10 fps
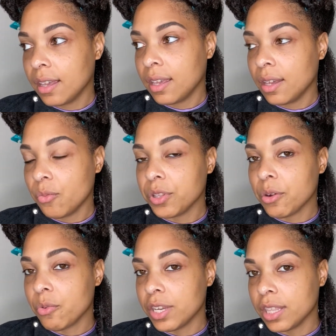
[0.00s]
When
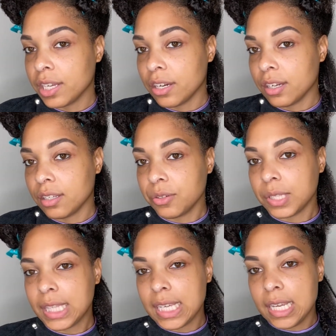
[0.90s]
they're wet, they're a little
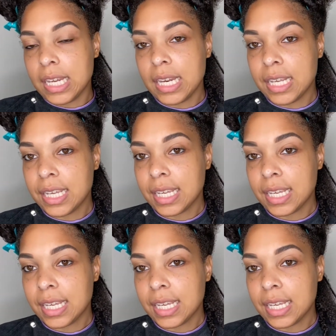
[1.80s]
thin.